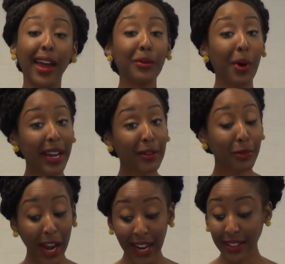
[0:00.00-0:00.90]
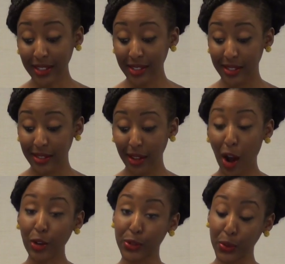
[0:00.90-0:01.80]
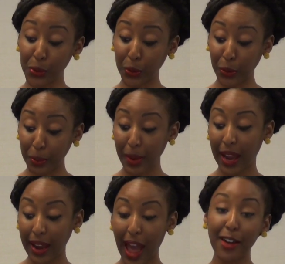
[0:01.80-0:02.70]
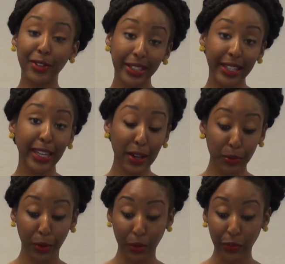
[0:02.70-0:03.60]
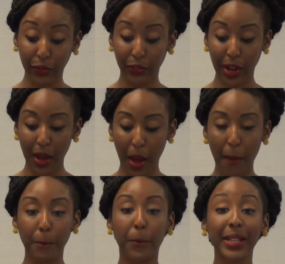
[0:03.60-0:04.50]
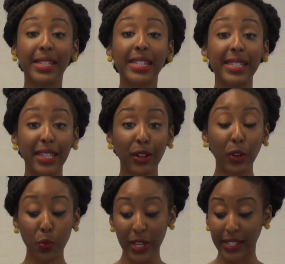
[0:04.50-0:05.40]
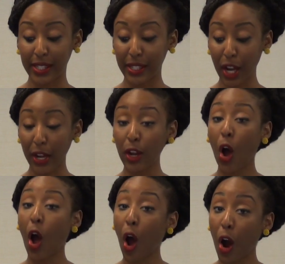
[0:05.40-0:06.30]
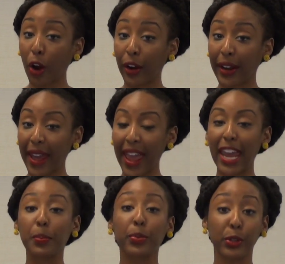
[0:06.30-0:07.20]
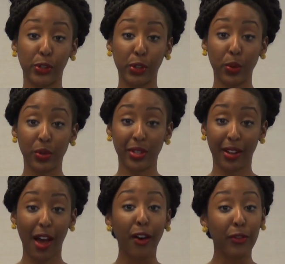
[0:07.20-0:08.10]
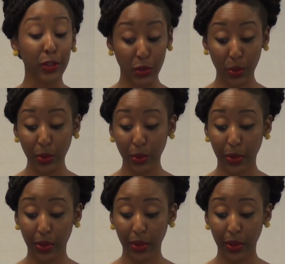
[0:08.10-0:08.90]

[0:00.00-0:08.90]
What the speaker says: And when it rains, our school may have a leaky roof, but still we study hard in pursuit of the truth.